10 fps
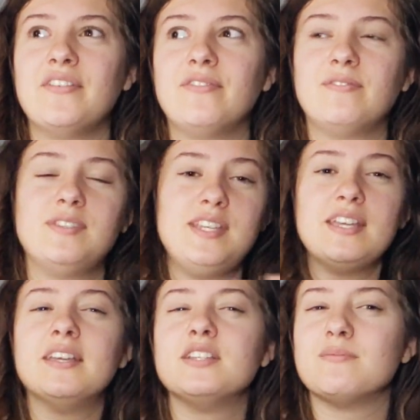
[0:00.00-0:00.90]
of
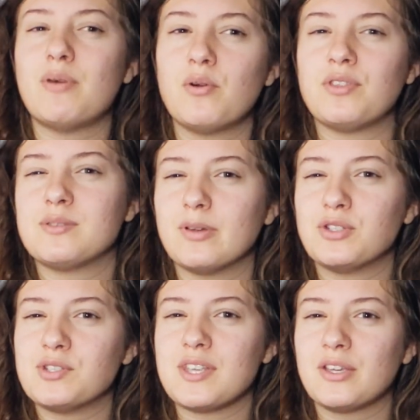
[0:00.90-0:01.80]
dig into both as
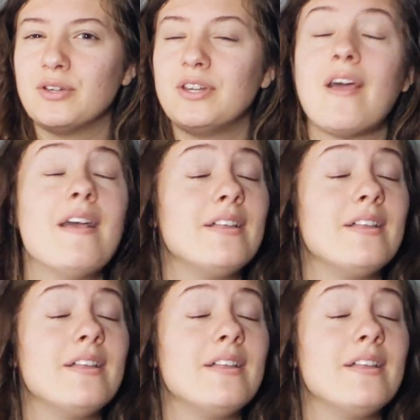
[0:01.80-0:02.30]
much as I could.